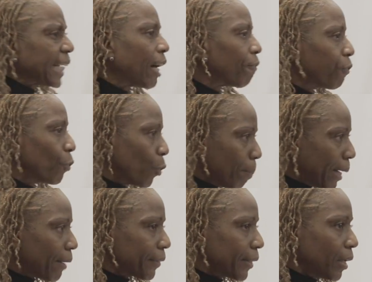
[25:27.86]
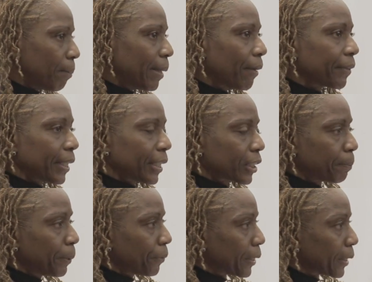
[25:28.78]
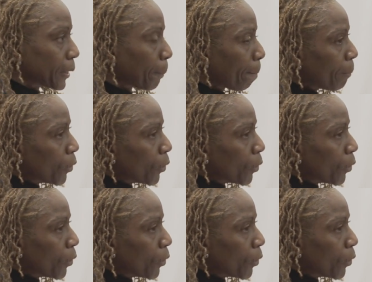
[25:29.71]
doubtful about that experience.